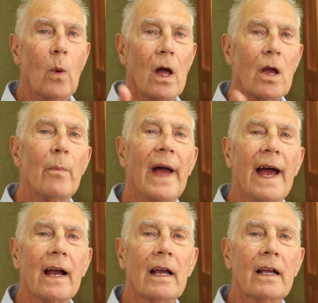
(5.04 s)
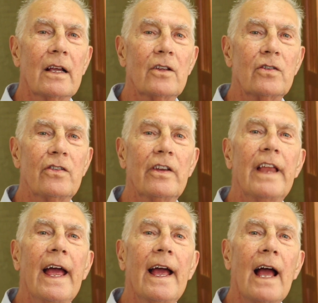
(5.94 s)
Welcome back. So
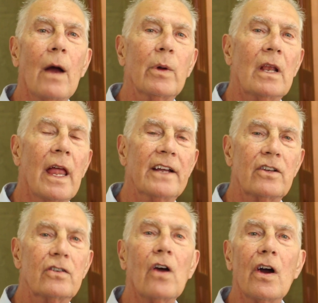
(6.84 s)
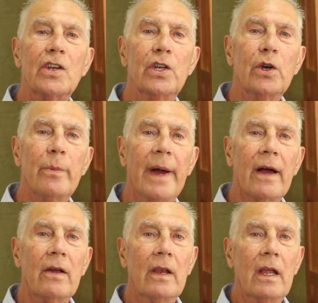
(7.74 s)
today I would like to talk to you
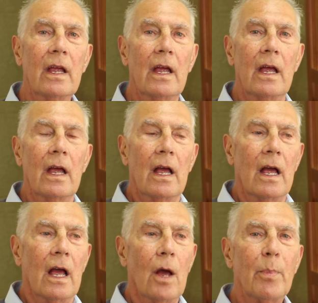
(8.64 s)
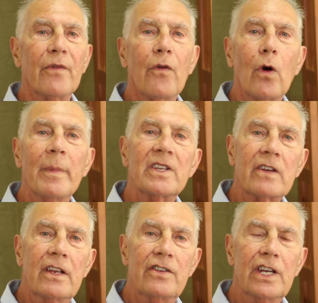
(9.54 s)
about a performance
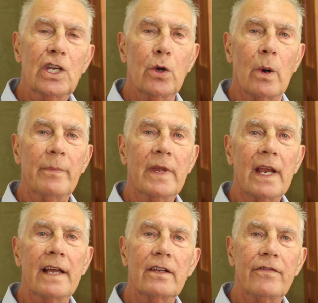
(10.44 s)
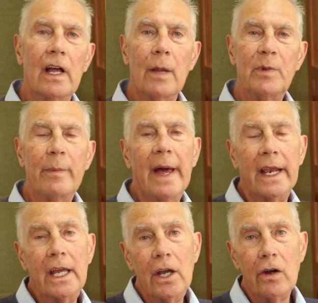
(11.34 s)
continuum that I developed about
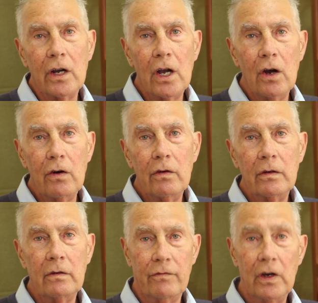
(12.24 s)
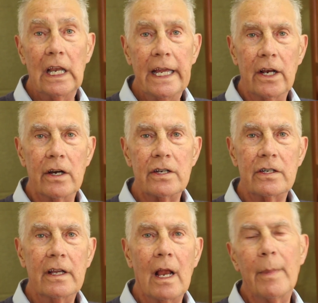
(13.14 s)
a year ago for leaders,
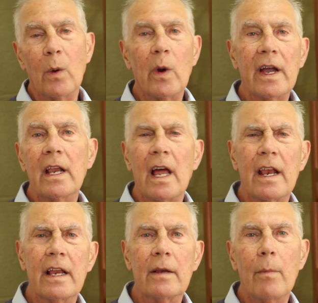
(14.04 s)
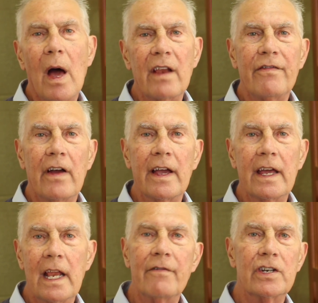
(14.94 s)
and I've been working on it, modifying
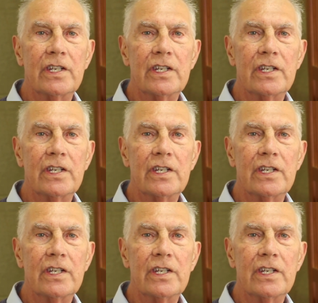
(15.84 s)
it ever